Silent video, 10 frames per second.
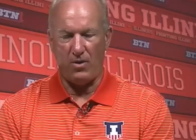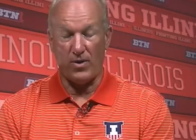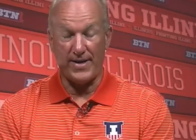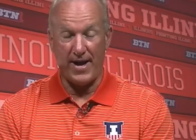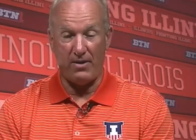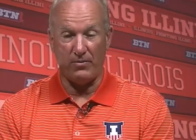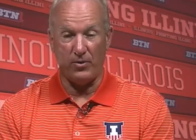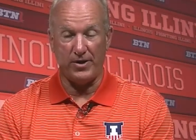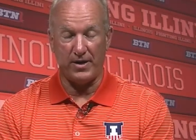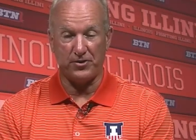right now he
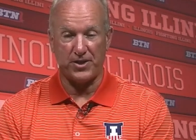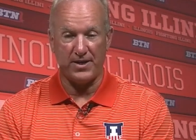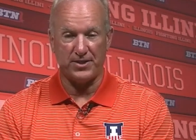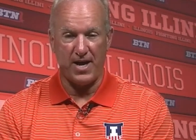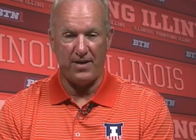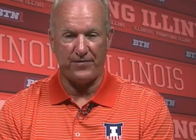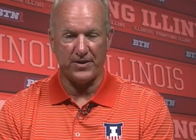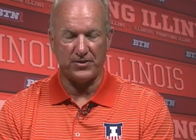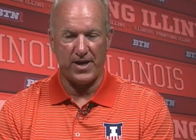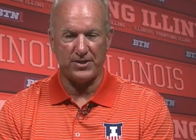really understands the
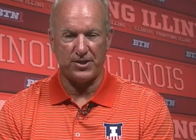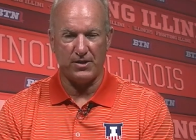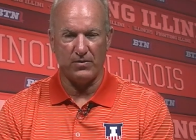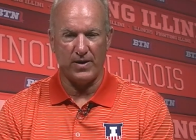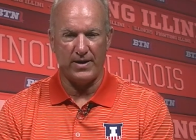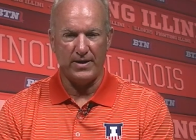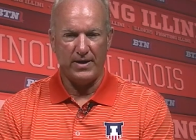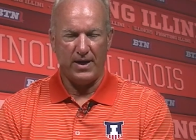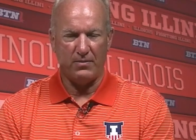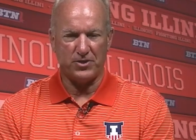offense. Last year uh,
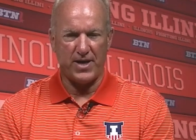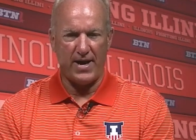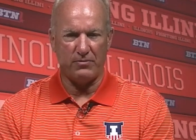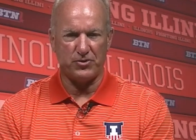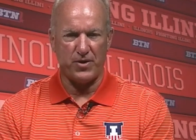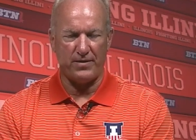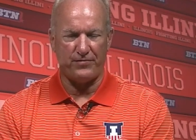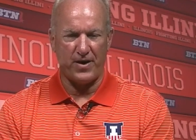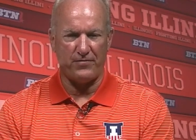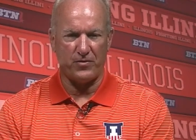he was a guy that was trying to
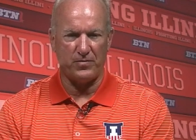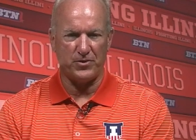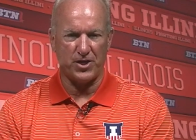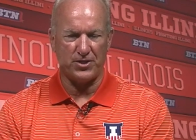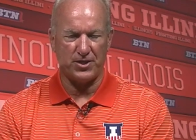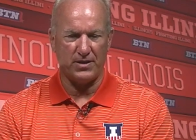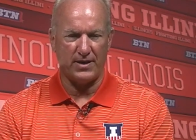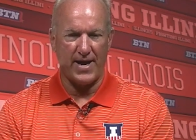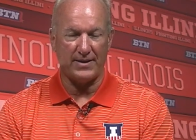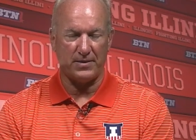fight for the position. He
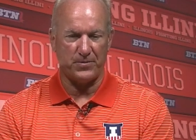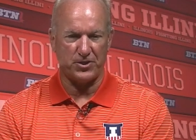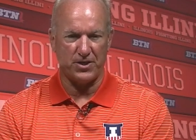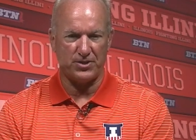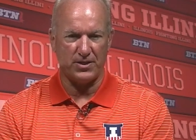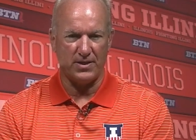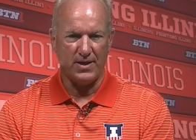got the position,